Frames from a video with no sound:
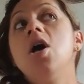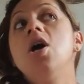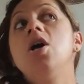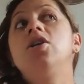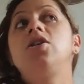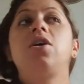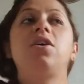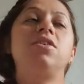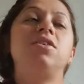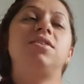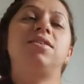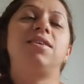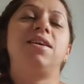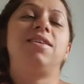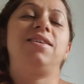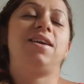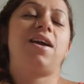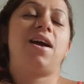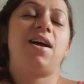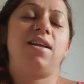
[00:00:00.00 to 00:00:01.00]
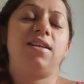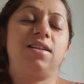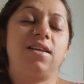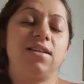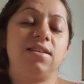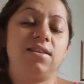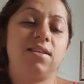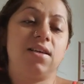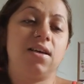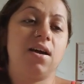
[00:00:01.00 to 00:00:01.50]
So I just said, yeah,
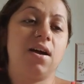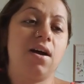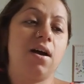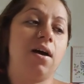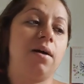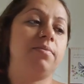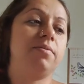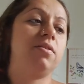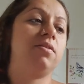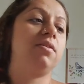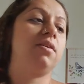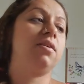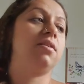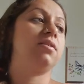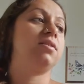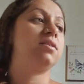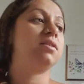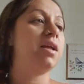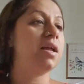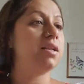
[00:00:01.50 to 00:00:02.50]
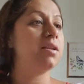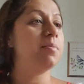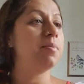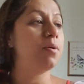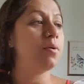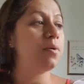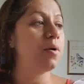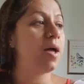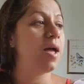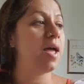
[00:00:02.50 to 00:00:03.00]
that's absolutely
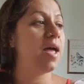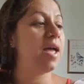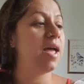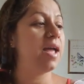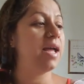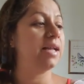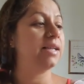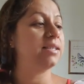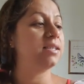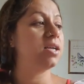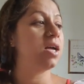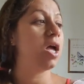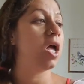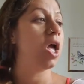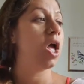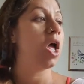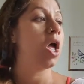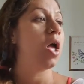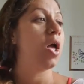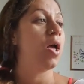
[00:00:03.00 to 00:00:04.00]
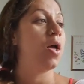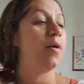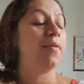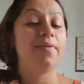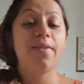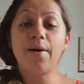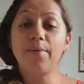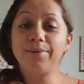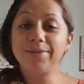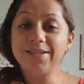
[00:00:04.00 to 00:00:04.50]
understandable, and
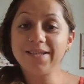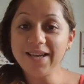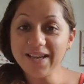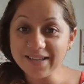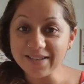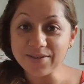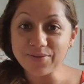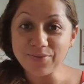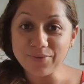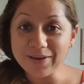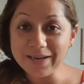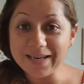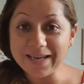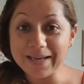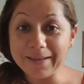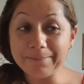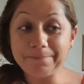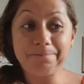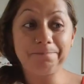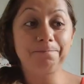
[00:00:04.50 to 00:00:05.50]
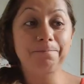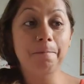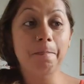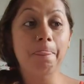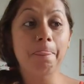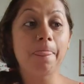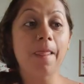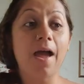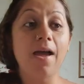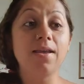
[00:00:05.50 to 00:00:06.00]
that was it, really.
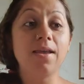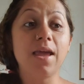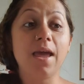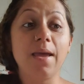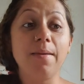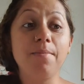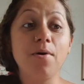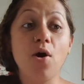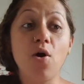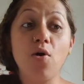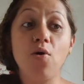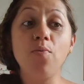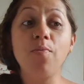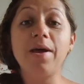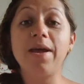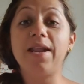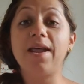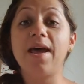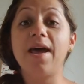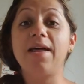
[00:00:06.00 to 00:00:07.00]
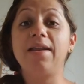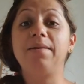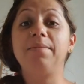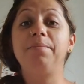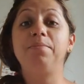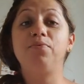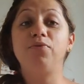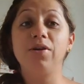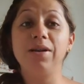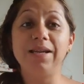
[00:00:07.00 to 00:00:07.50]
I came home and I had a
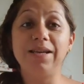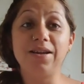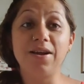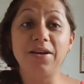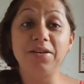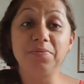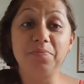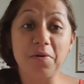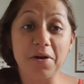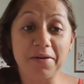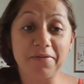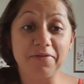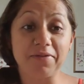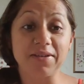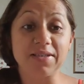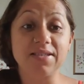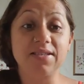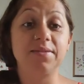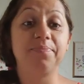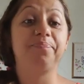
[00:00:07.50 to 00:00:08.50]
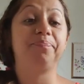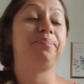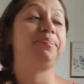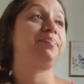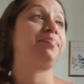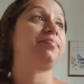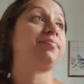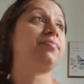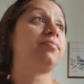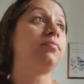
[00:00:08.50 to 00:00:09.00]
really nice breakfast,
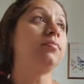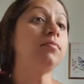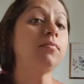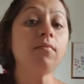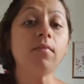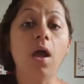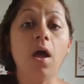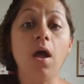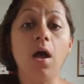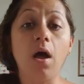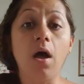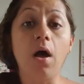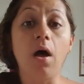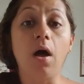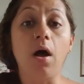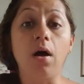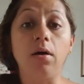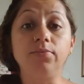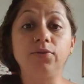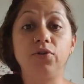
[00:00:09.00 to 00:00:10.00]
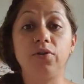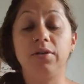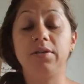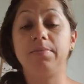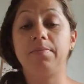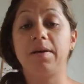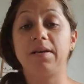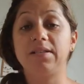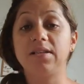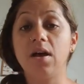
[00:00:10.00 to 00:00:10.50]
treated
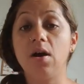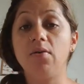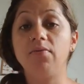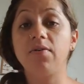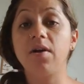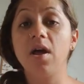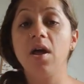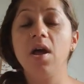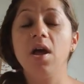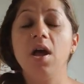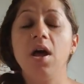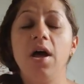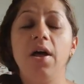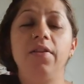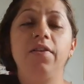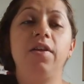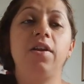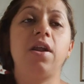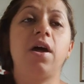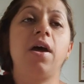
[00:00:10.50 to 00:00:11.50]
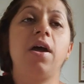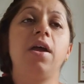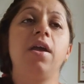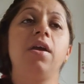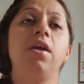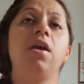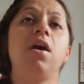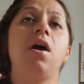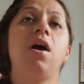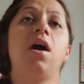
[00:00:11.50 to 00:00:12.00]
myself, and then
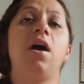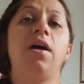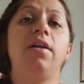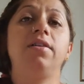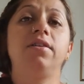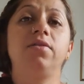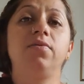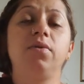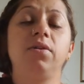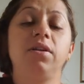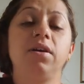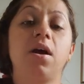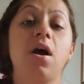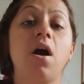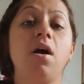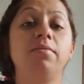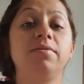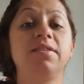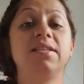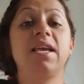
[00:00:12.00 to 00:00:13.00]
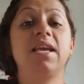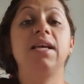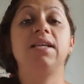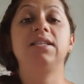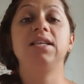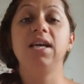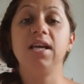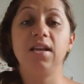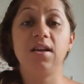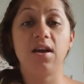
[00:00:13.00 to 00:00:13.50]
I had, when the carbs
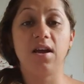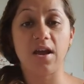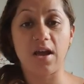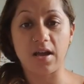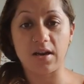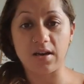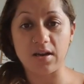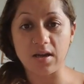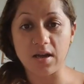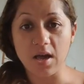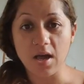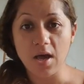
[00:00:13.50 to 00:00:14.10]
kicked in, I had a